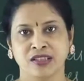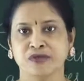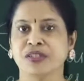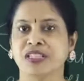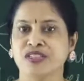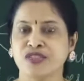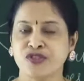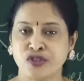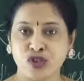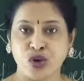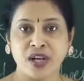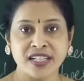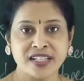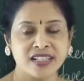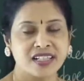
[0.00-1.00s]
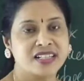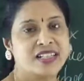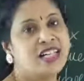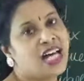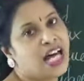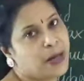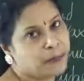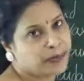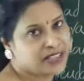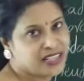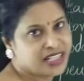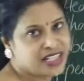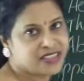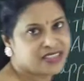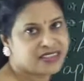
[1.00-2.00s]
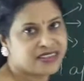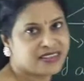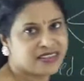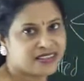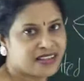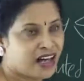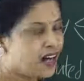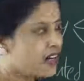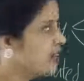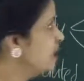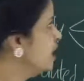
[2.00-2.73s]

with jointed appendages. These are.